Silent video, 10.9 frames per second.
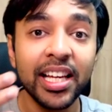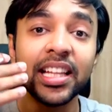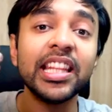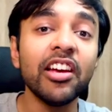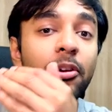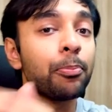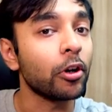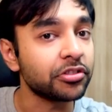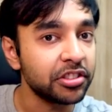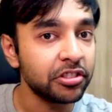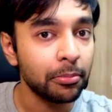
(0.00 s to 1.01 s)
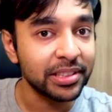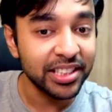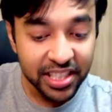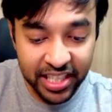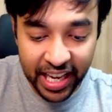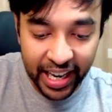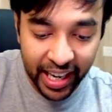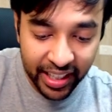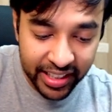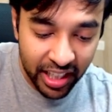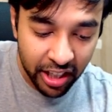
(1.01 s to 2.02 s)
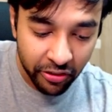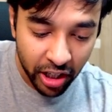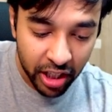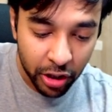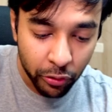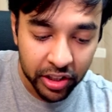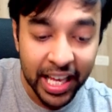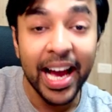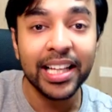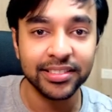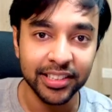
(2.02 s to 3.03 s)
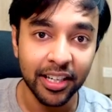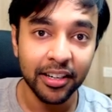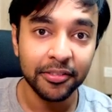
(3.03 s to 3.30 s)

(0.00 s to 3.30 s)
they will process your message and then revert you with the answer.